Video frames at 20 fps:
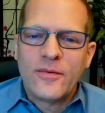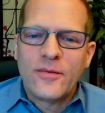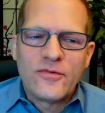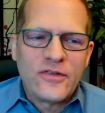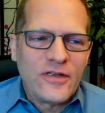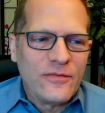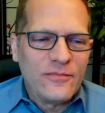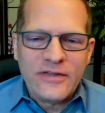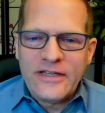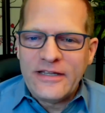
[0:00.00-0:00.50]
I'm
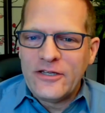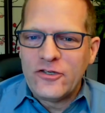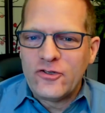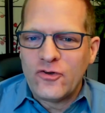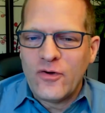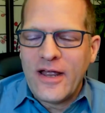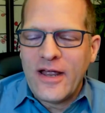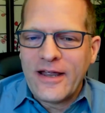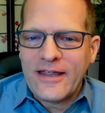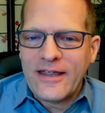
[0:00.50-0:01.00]
completely
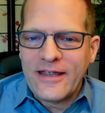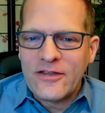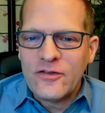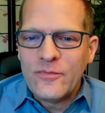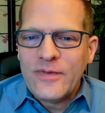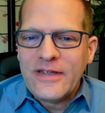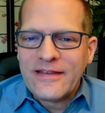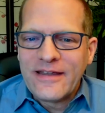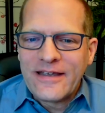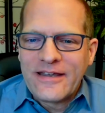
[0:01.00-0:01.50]
tracking. You
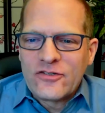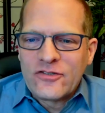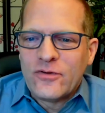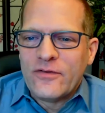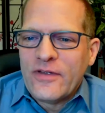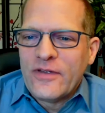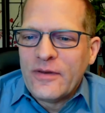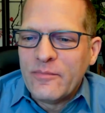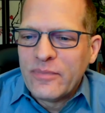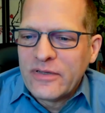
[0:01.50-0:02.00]
mean like sort of
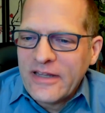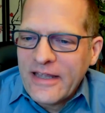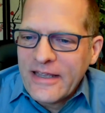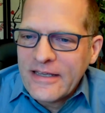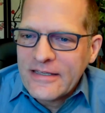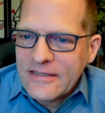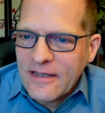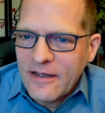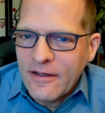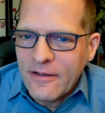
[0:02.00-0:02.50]
in
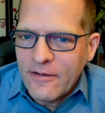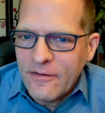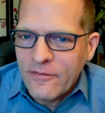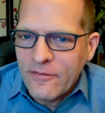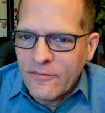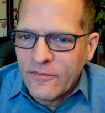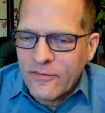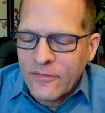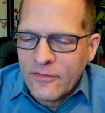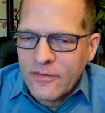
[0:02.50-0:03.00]
place
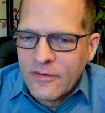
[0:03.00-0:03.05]
of